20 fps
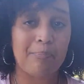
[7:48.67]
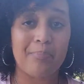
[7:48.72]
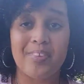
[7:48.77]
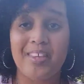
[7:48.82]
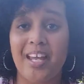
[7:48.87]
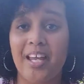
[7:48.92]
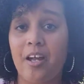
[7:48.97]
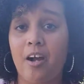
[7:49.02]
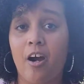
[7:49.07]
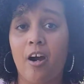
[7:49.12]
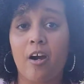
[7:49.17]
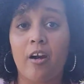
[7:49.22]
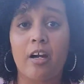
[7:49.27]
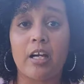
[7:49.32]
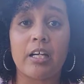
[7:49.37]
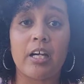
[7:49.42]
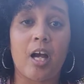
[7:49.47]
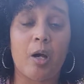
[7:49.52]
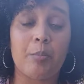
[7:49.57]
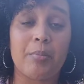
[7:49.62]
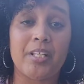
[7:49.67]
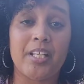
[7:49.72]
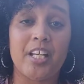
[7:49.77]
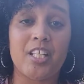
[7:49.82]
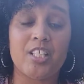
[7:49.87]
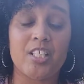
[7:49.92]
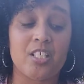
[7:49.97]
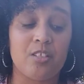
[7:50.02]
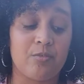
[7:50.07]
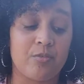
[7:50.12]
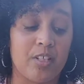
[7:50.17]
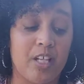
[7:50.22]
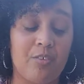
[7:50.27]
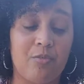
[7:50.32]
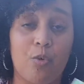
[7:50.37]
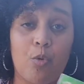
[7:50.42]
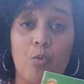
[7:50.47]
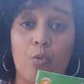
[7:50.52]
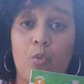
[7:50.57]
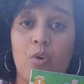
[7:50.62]
They are a combination of
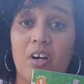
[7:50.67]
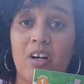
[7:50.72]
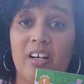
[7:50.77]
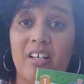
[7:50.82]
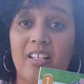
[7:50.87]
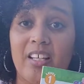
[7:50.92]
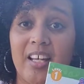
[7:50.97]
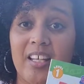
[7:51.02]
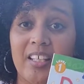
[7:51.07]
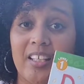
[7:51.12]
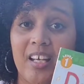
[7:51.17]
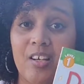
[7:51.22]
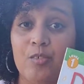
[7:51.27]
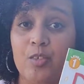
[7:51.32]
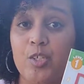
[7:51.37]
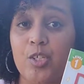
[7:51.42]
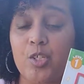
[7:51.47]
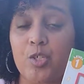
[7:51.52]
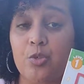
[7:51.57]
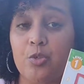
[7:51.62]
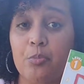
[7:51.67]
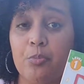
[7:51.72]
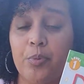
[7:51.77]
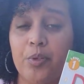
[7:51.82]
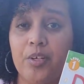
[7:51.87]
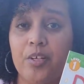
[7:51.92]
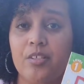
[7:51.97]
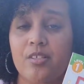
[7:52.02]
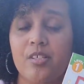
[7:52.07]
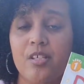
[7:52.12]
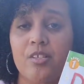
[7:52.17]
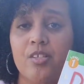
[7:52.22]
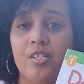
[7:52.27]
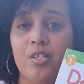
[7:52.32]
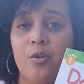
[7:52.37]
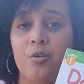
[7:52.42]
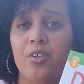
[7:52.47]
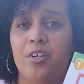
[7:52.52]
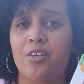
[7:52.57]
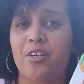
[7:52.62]
level 1 and level 2 books,
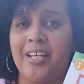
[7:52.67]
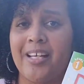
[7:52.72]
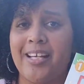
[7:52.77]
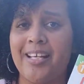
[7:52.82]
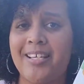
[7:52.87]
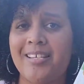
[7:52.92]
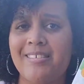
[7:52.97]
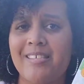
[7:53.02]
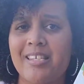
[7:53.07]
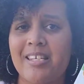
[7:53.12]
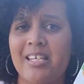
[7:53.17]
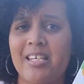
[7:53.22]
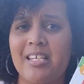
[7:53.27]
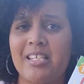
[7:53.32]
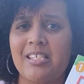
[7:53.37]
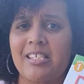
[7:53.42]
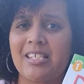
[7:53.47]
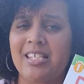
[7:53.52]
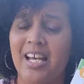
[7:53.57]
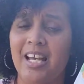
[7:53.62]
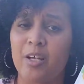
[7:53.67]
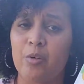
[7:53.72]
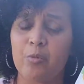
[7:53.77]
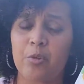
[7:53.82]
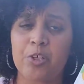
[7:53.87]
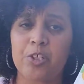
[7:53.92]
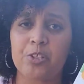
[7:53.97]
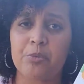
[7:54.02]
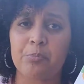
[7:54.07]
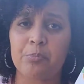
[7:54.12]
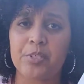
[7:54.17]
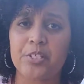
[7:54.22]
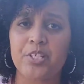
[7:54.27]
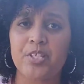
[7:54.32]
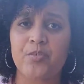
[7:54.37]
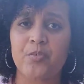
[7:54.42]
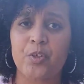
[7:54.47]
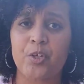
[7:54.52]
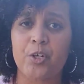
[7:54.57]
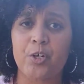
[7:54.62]
so they're easy sight word
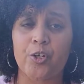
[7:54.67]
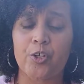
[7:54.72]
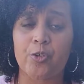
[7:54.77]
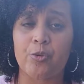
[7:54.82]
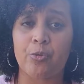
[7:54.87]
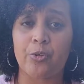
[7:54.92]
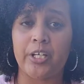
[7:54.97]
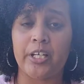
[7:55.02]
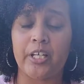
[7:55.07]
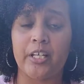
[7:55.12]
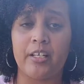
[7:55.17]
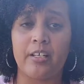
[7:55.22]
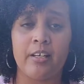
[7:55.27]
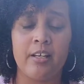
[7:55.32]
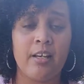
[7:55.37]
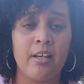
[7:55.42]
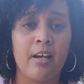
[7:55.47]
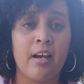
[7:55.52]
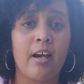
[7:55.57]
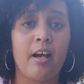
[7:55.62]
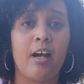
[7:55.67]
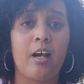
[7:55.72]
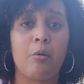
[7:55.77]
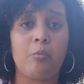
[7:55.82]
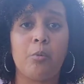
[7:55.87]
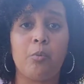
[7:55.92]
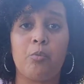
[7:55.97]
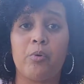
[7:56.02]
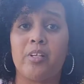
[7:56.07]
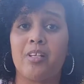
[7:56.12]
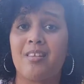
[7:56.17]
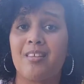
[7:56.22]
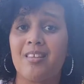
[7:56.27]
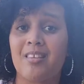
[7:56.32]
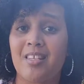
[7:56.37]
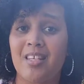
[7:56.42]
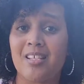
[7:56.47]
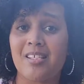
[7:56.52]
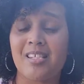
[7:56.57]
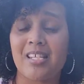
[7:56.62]
books for her to read. One of the
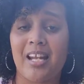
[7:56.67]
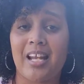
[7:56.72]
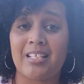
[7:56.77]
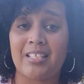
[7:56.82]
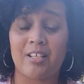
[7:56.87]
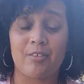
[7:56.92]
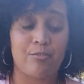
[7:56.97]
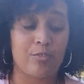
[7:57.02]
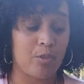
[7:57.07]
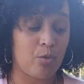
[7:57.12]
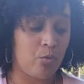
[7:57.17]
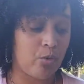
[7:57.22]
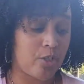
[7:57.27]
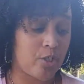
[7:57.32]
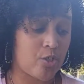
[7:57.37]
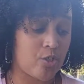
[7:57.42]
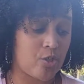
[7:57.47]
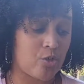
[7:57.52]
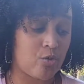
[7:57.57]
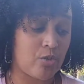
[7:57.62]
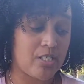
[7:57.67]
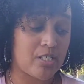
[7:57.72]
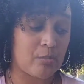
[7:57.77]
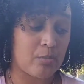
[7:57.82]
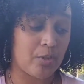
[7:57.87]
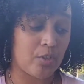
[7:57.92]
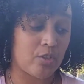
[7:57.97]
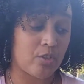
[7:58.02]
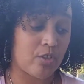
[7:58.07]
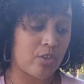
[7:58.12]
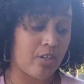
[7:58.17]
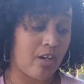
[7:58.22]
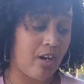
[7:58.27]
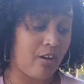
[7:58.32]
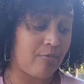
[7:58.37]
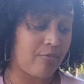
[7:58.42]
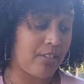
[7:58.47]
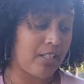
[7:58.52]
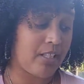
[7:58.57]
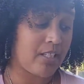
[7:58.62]
things that I definitely want to do is build her
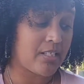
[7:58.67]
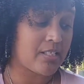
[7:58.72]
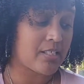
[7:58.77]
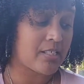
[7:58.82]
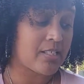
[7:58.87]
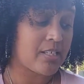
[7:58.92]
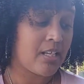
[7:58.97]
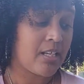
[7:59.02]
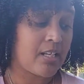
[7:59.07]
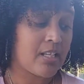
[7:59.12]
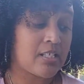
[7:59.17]
confidence.